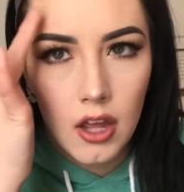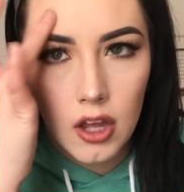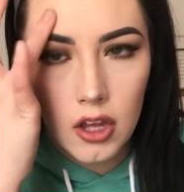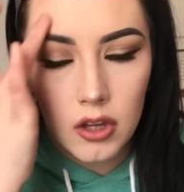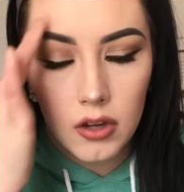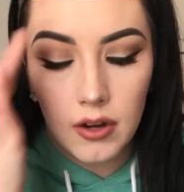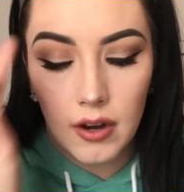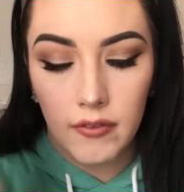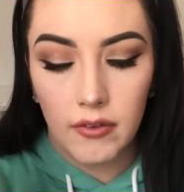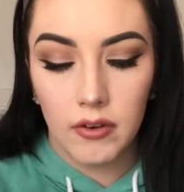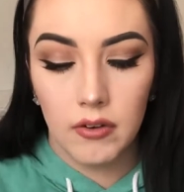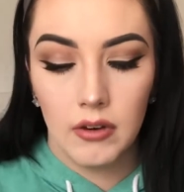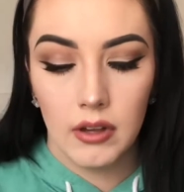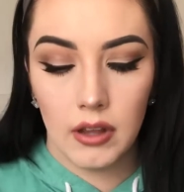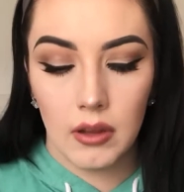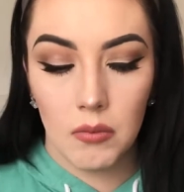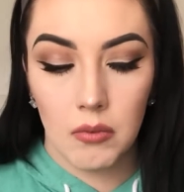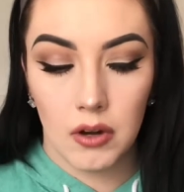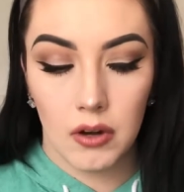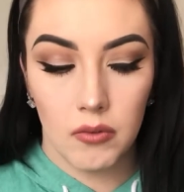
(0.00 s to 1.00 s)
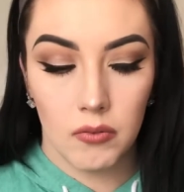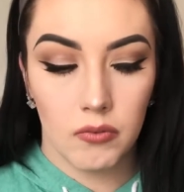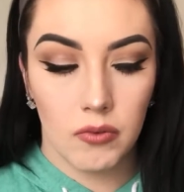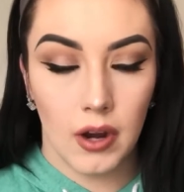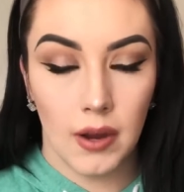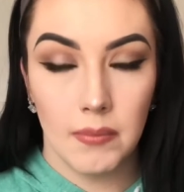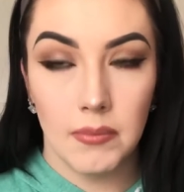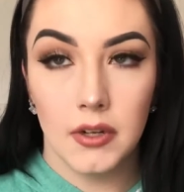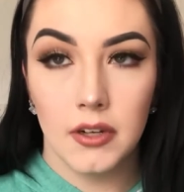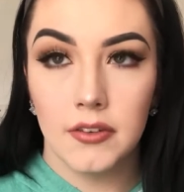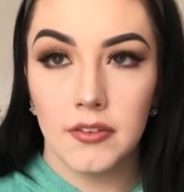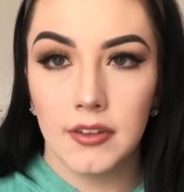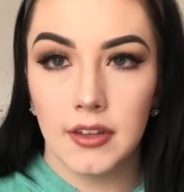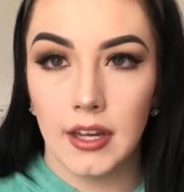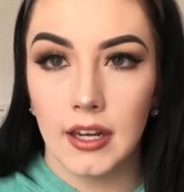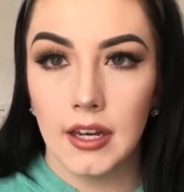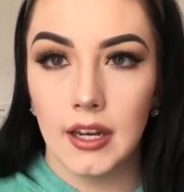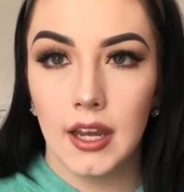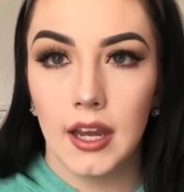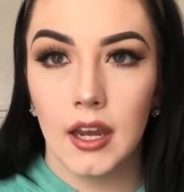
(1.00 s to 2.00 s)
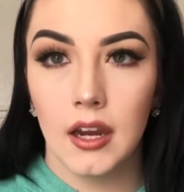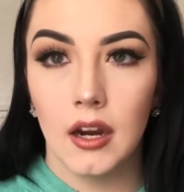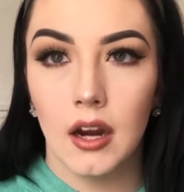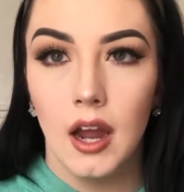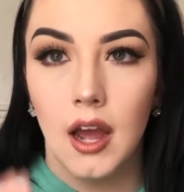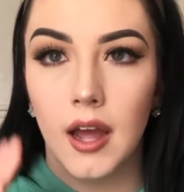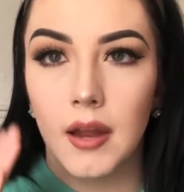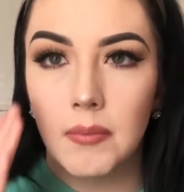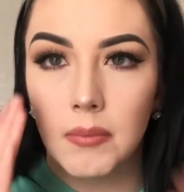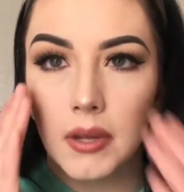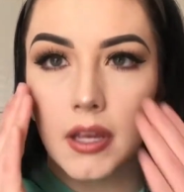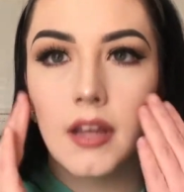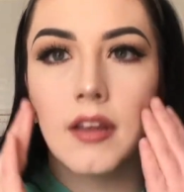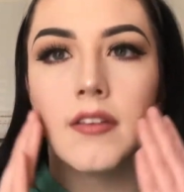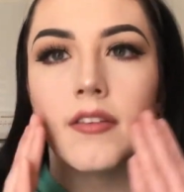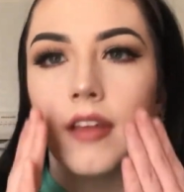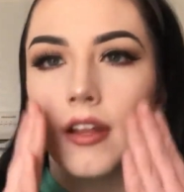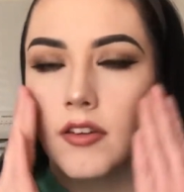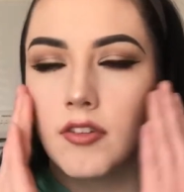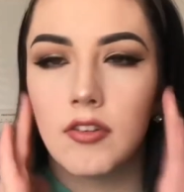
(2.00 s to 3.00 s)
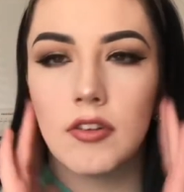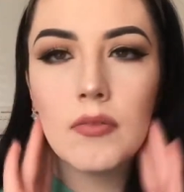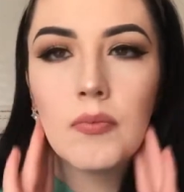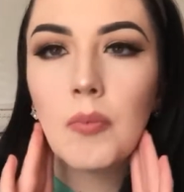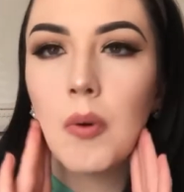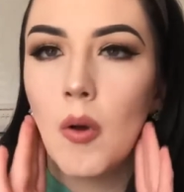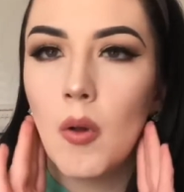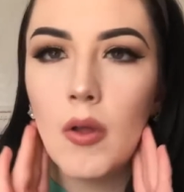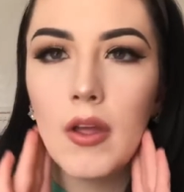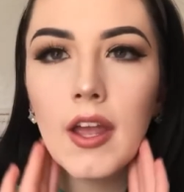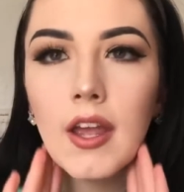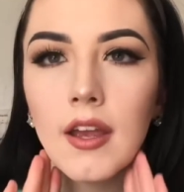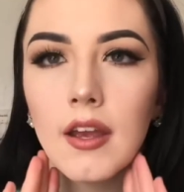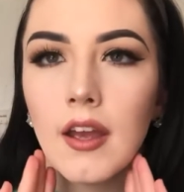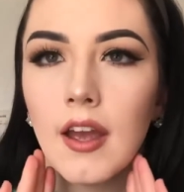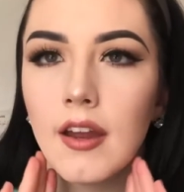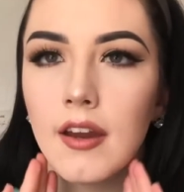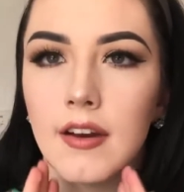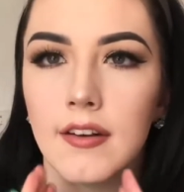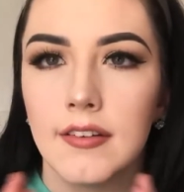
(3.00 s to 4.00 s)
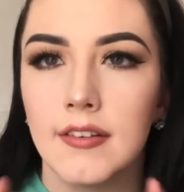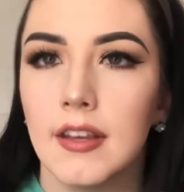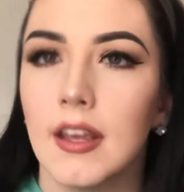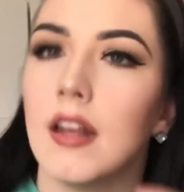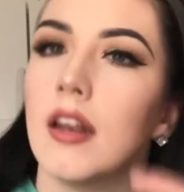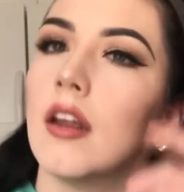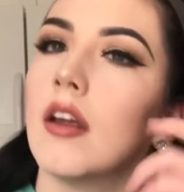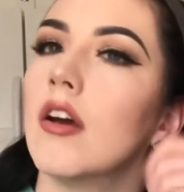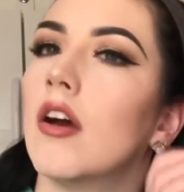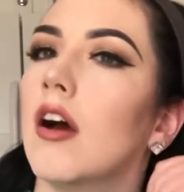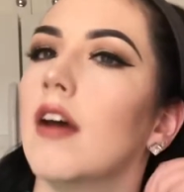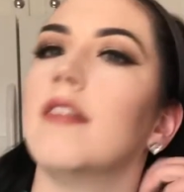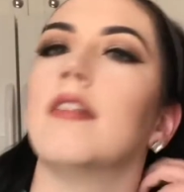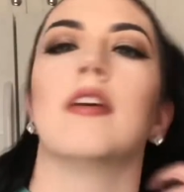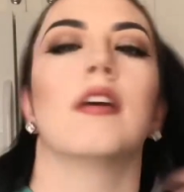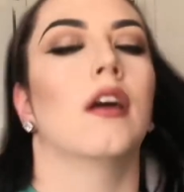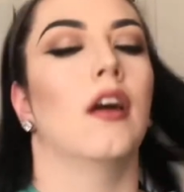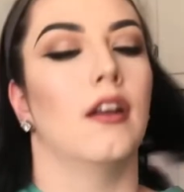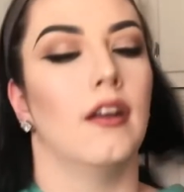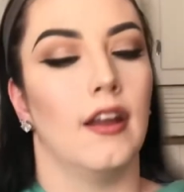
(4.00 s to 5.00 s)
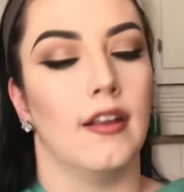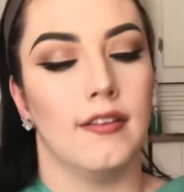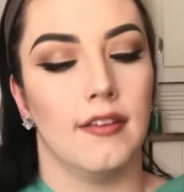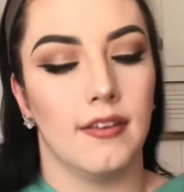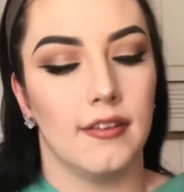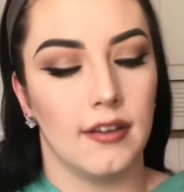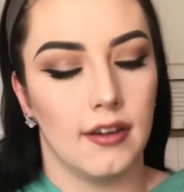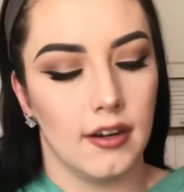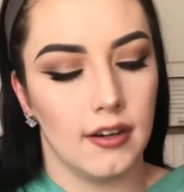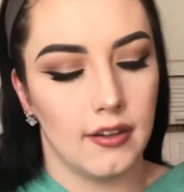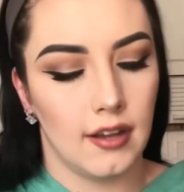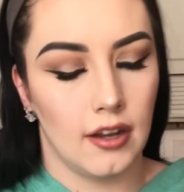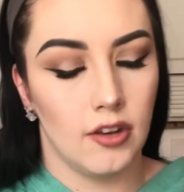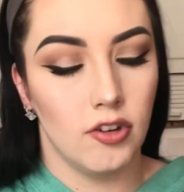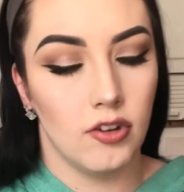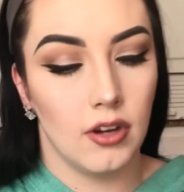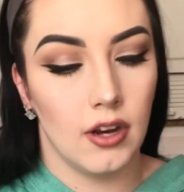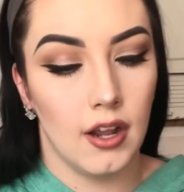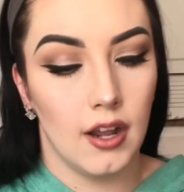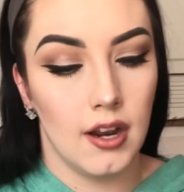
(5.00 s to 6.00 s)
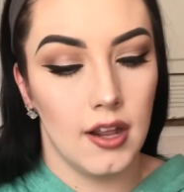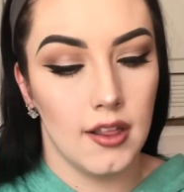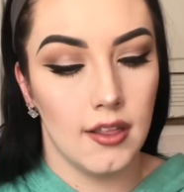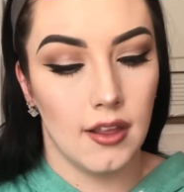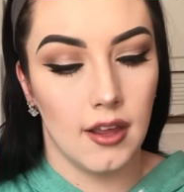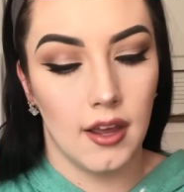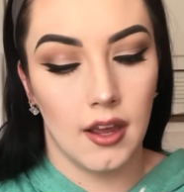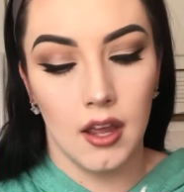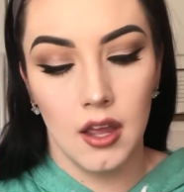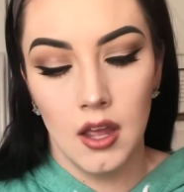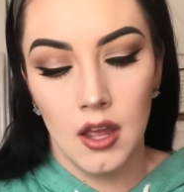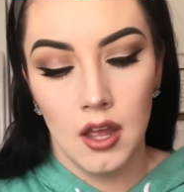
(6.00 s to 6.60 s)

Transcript: You never really want to rub your skincare on, because that's just pulling at your skin and causing unnecessary tension on it that